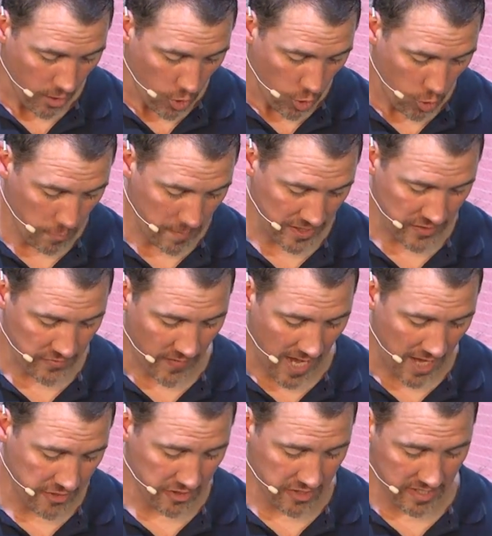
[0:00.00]
whom his
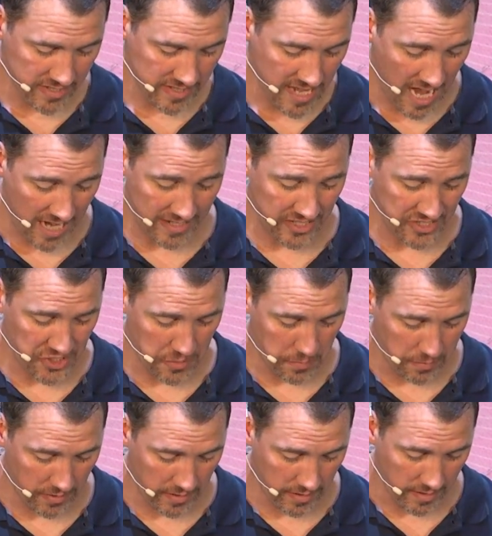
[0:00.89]
father does not
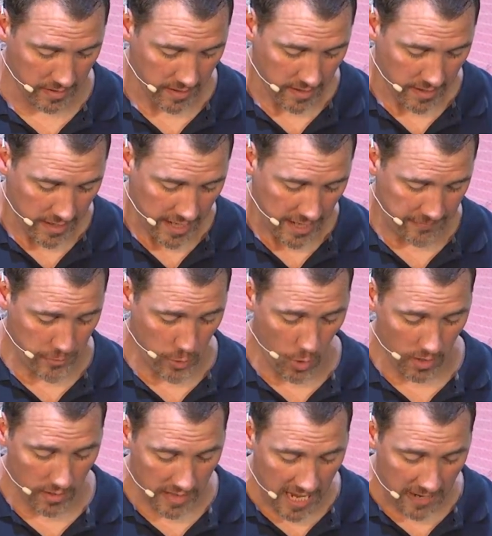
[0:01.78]
discipline? If you
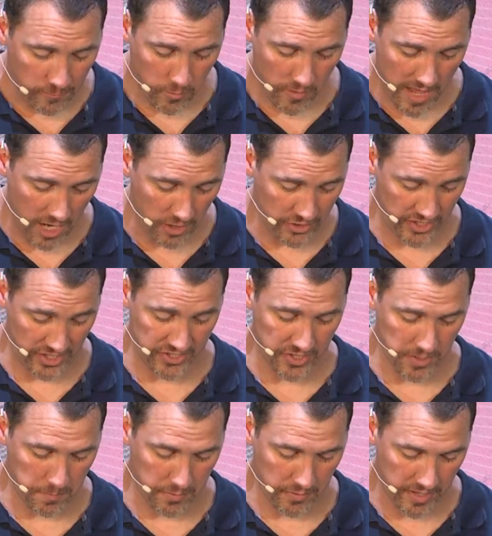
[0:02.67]
are left without
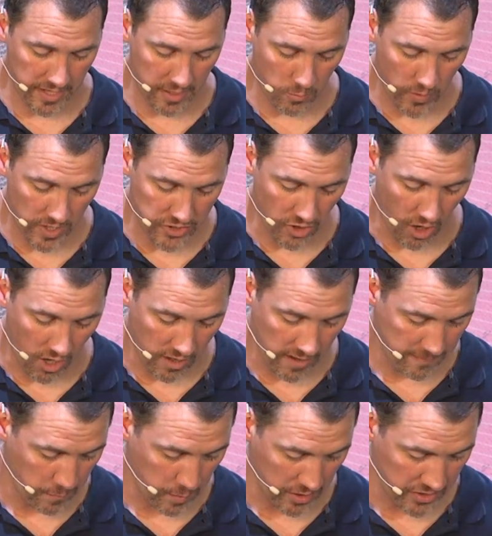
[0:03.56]
discipline in which all
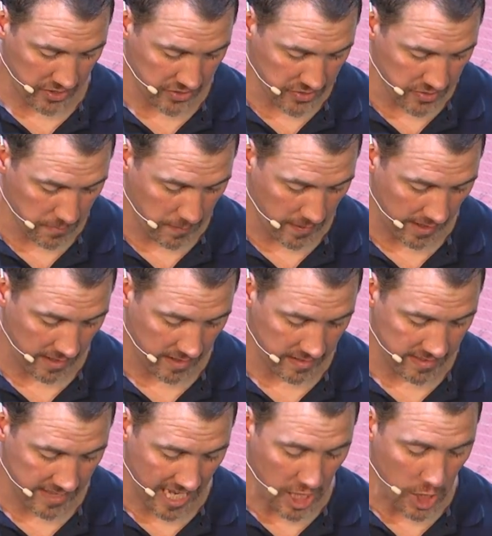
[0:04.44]
have
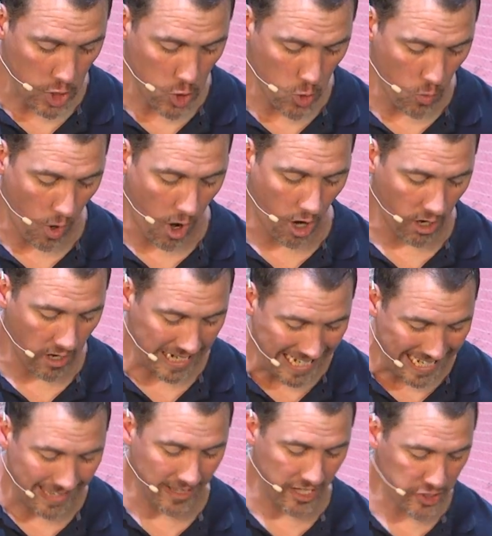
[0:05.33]
participated, then you are
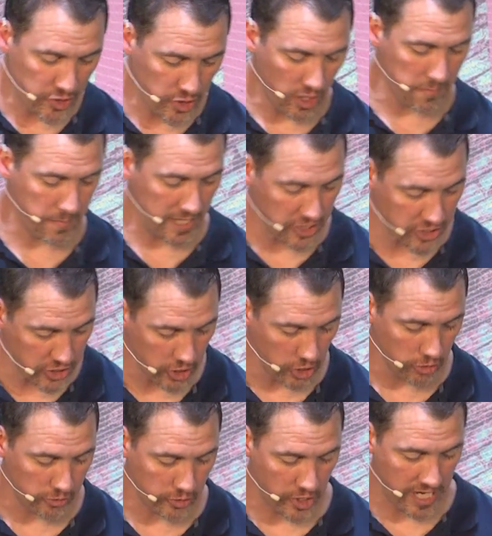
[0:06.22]
illegitimate
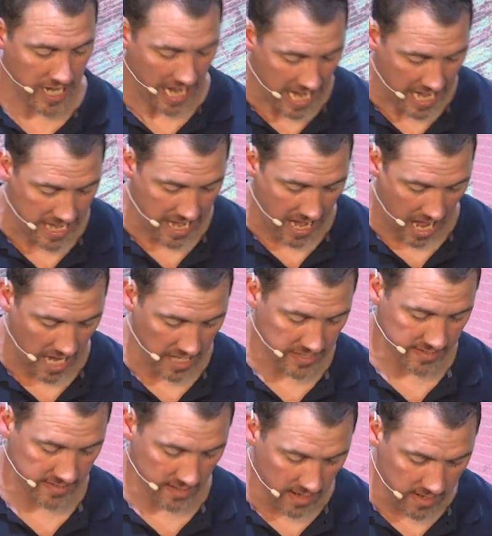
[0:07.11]
children and
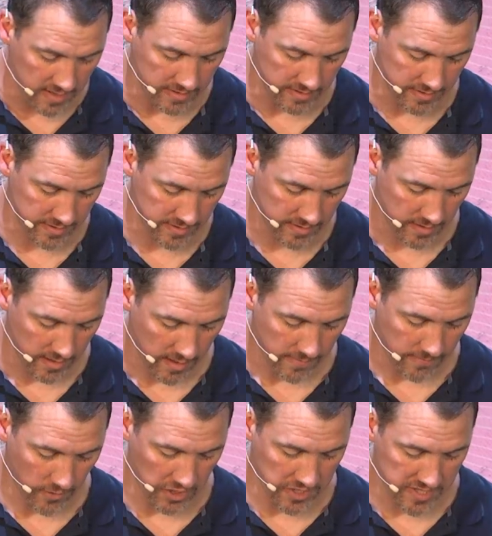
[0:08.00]
not sons."
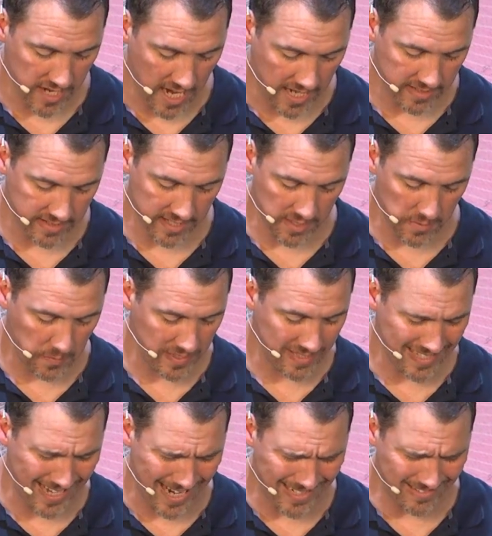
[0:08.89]
Verse 9 says,
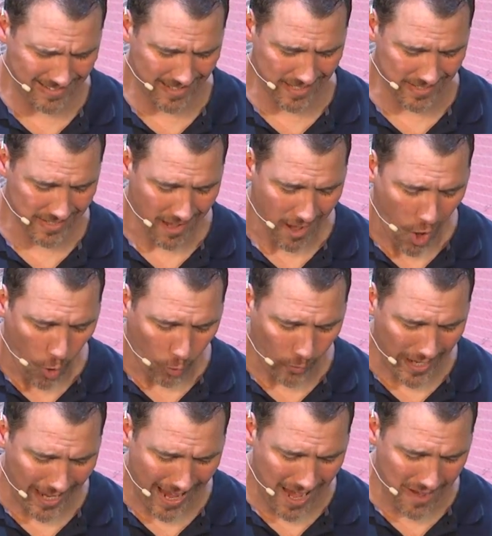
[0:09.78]
"Besides this,
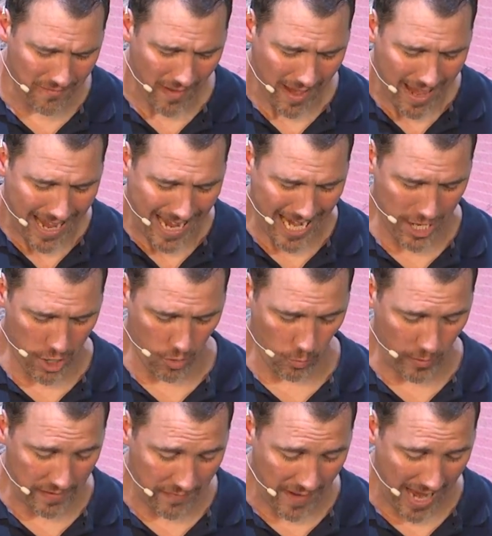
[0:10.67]
we've had
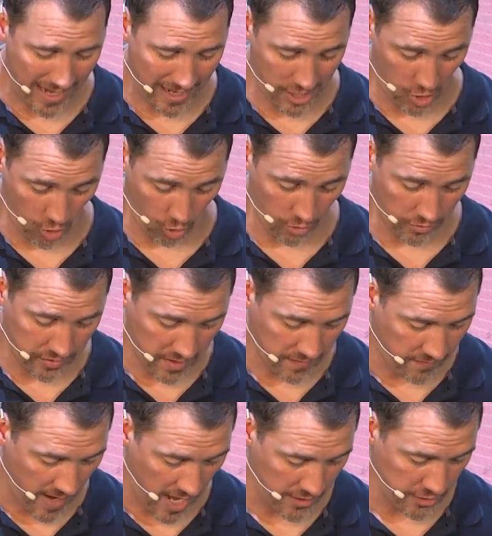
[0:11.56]
an earthly
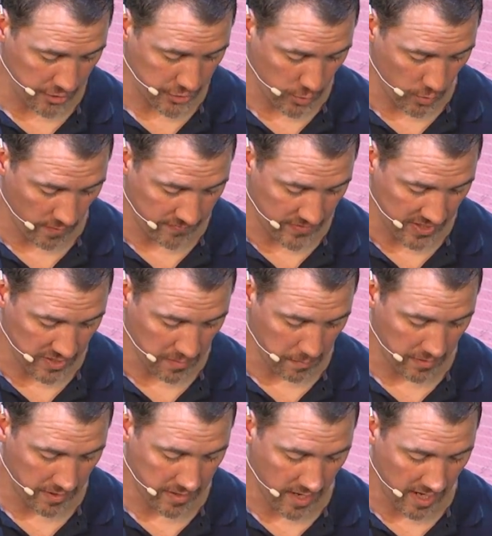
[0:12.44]
fathers who have
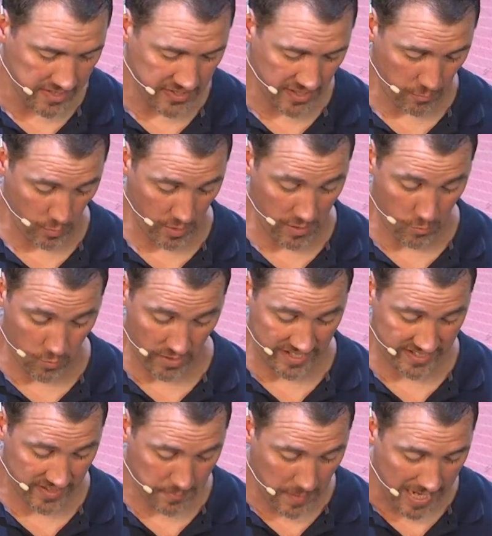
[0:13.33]
disciplined us and we
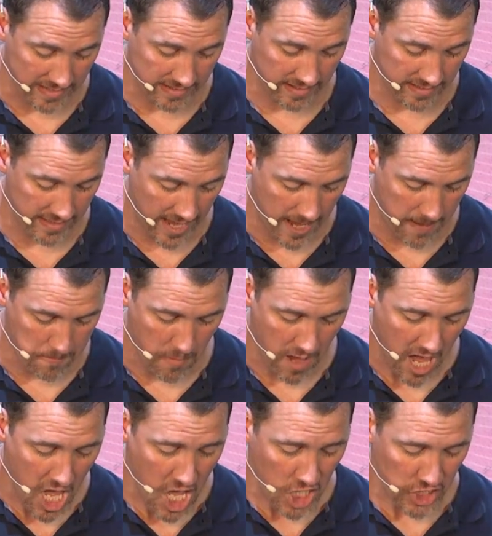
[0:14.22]
respected them.
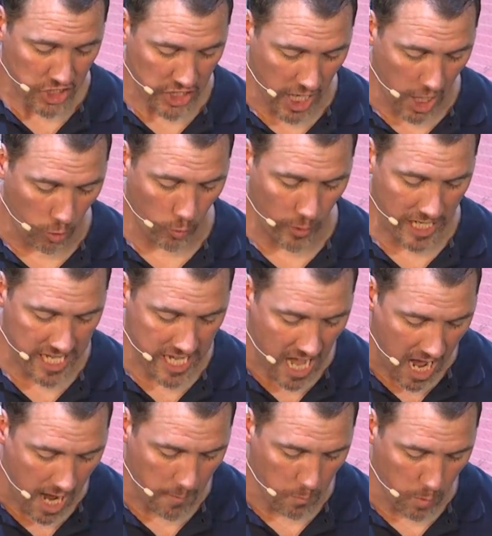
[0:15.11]
Shall we
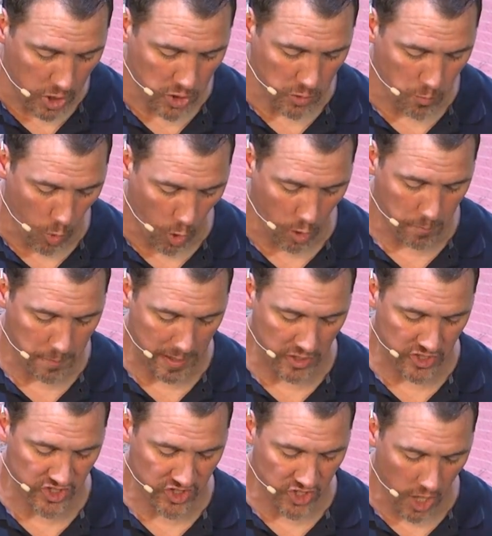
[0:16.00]
not much more be
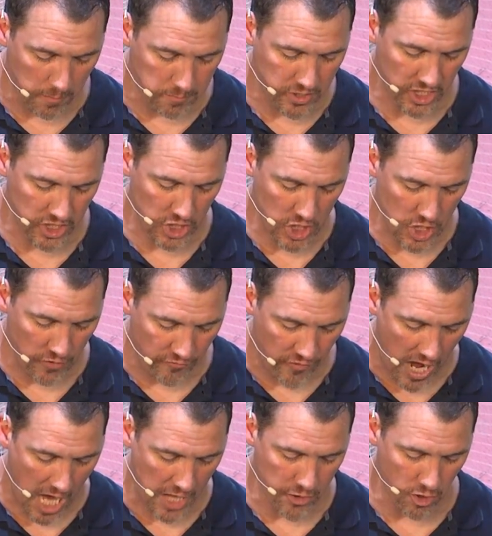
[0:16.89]
subject to the
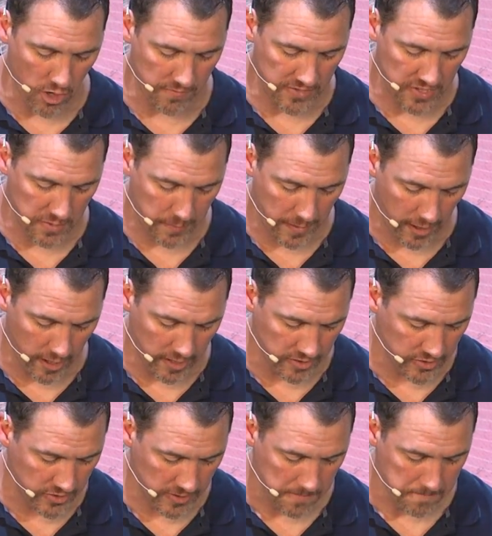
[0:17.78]
Father of
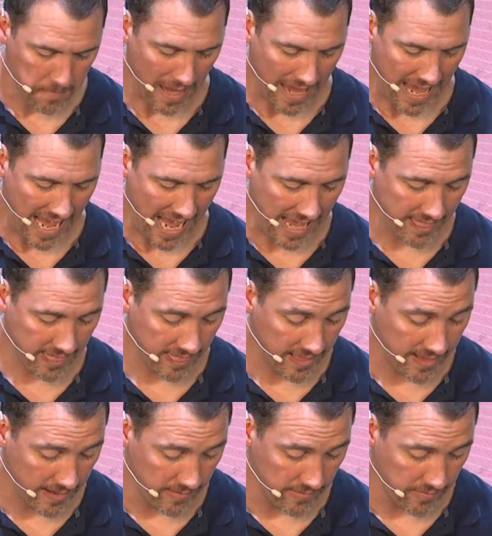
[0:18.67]
spirits and
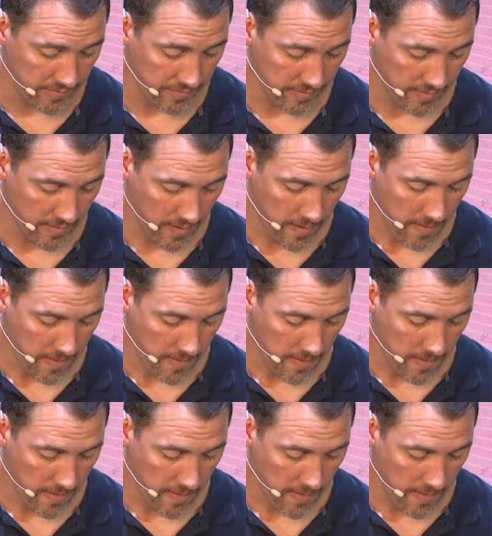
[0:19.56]
live?